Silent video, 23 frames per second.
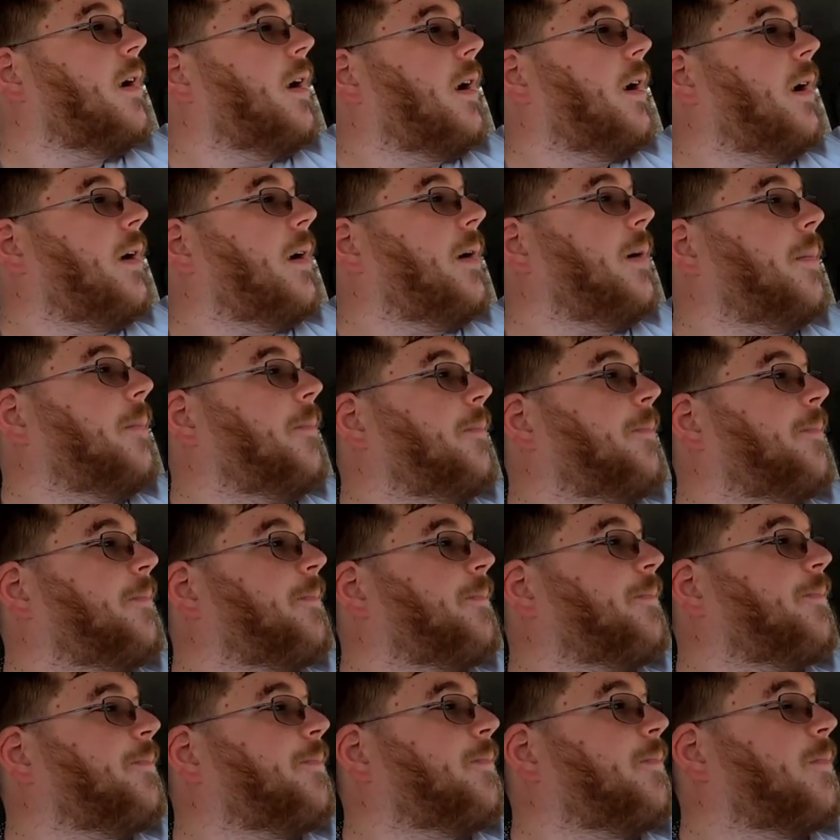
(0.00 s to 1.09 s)

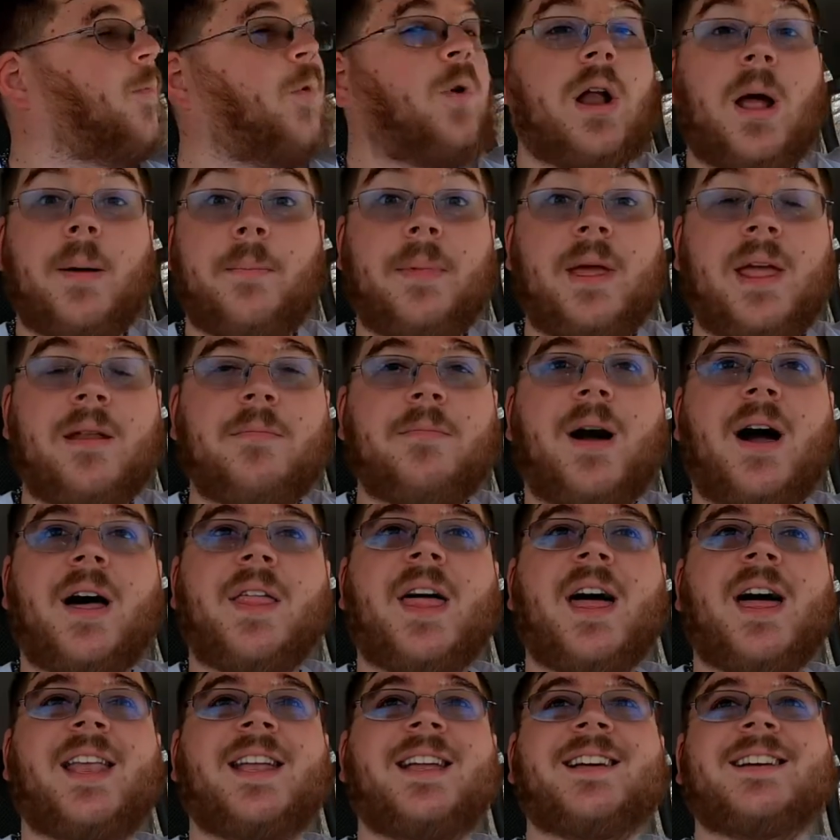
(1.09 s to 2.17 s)
What I mean by
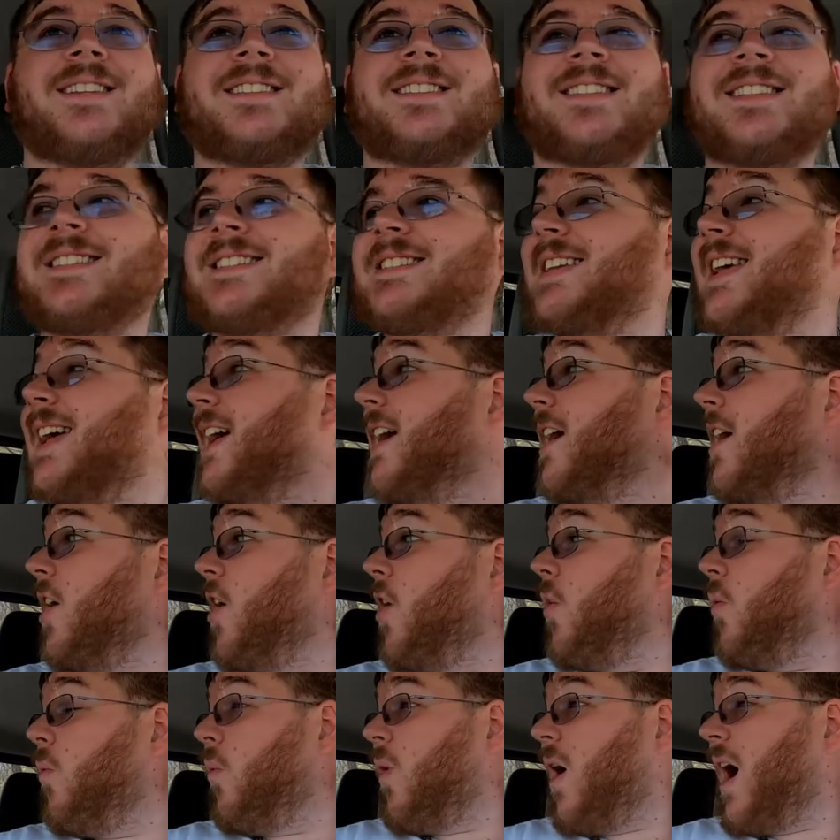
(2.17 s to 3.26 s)
that is
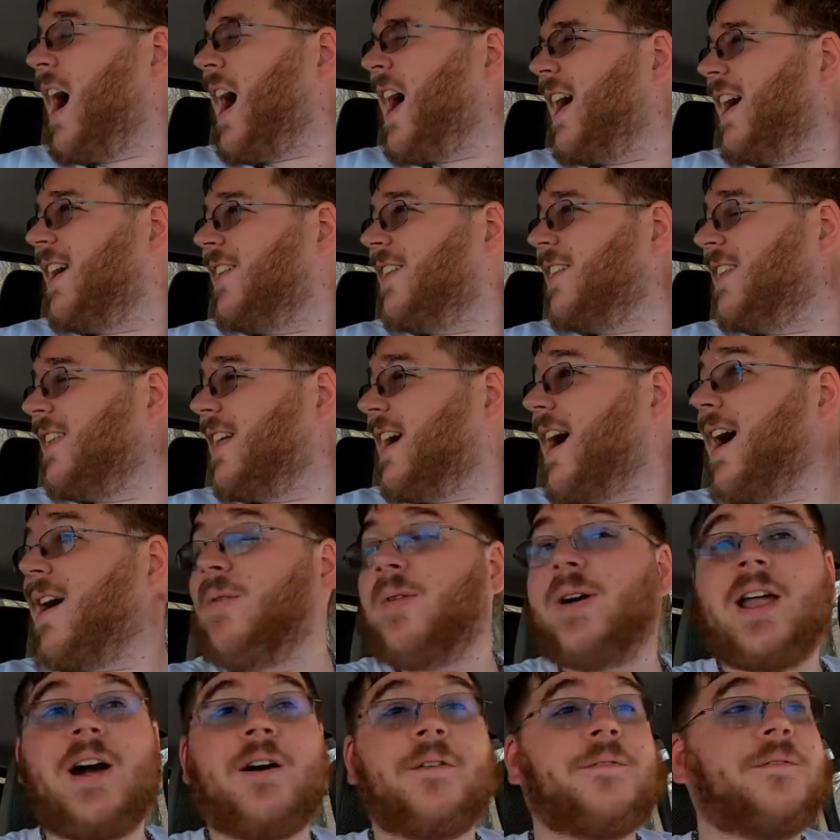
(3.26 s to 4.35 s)
while I
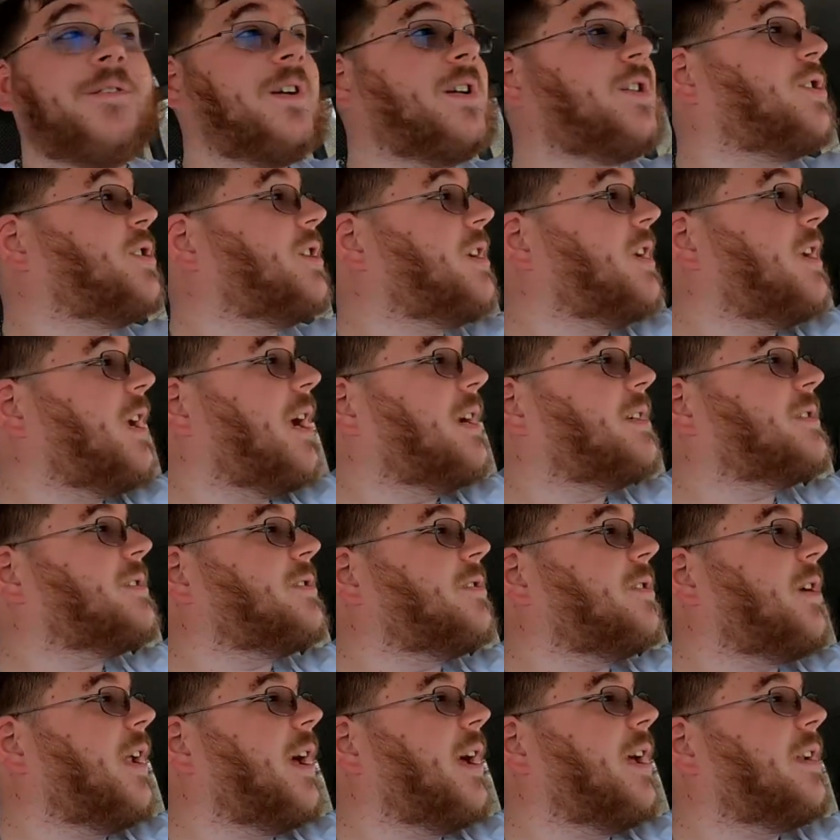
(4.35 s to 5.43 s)
went out fishing
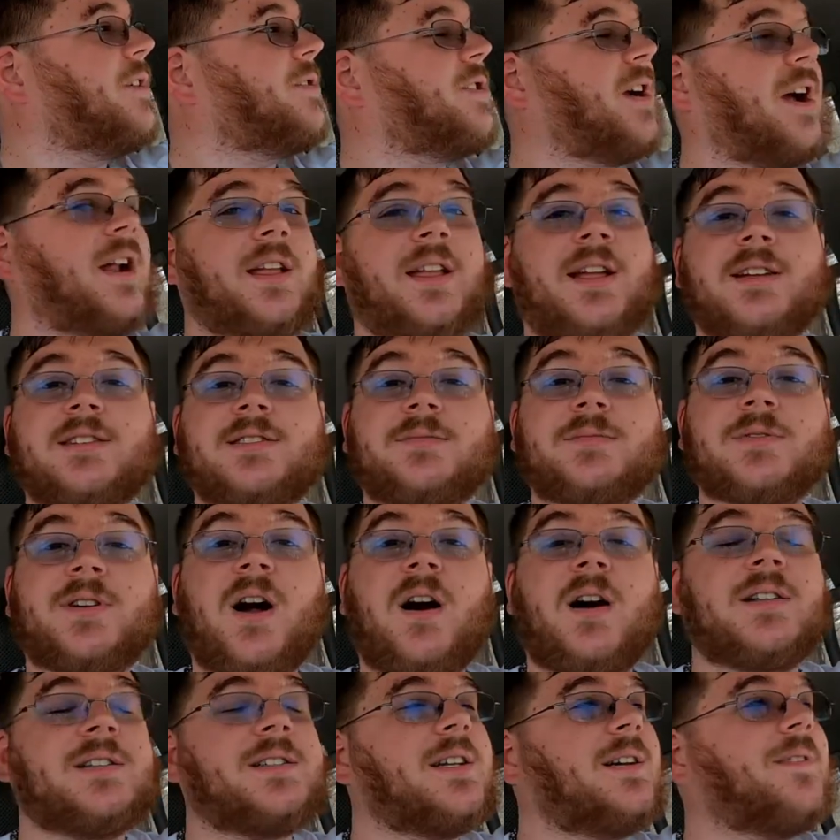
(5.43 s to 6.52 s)
yesterday to try to get some
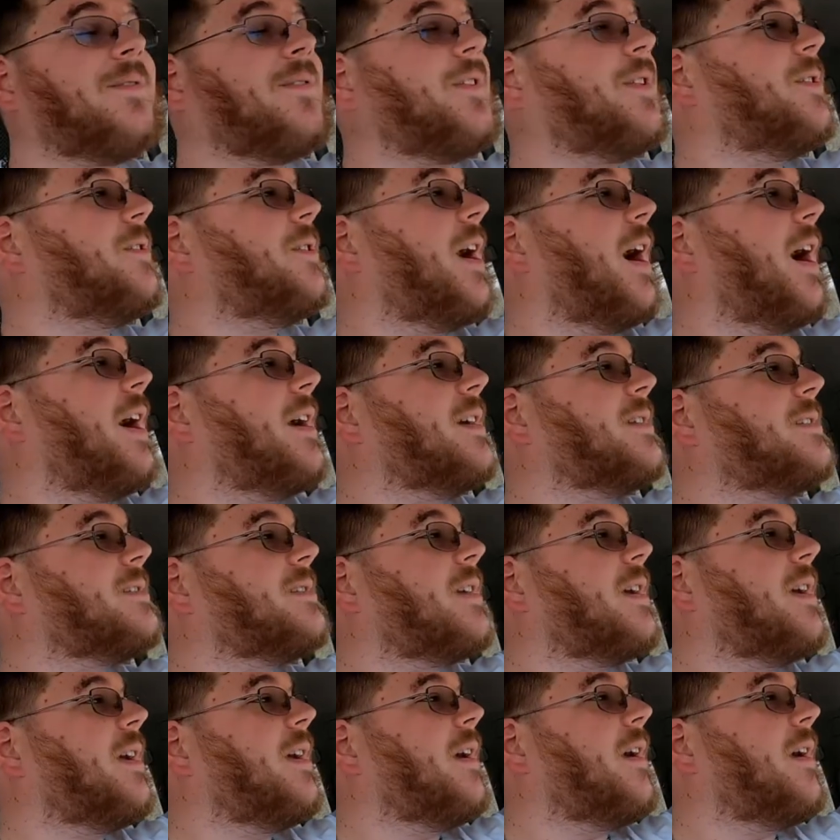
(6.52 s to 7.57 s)
content for you guys,